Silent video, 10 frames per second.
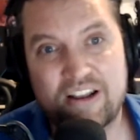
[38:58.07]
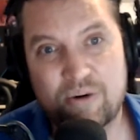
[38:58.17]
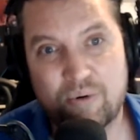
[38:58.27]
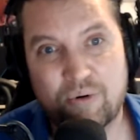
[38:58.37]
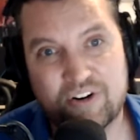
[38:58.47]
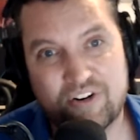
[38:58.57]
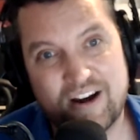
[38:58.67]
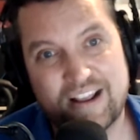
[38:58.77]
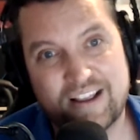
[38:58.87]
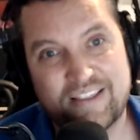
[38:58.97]
where we're
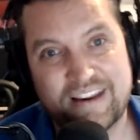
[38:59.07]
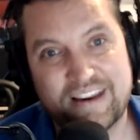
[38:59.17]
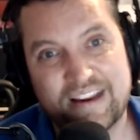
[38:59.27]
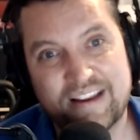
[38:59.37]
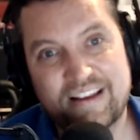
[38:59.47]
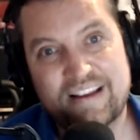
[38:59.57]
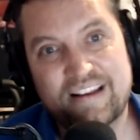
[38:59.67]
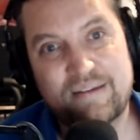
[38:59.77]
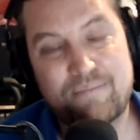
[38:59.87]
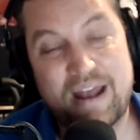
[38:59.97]
creating the
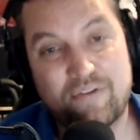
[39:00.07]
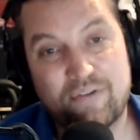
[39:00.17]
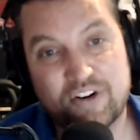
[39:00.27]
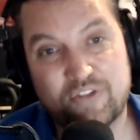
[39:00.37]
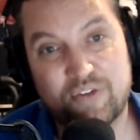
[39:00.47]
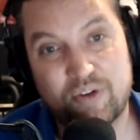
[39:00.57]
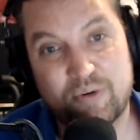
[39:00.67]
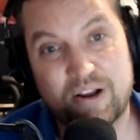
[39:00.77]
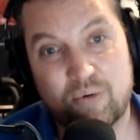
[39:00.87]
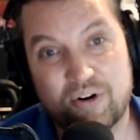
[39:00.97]
metaverse for the
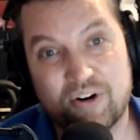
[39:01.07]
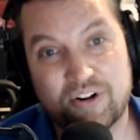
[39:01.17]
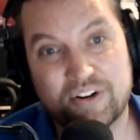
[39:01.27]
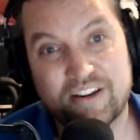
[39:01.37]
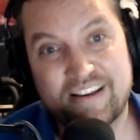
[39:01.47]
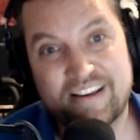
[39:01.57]
real world,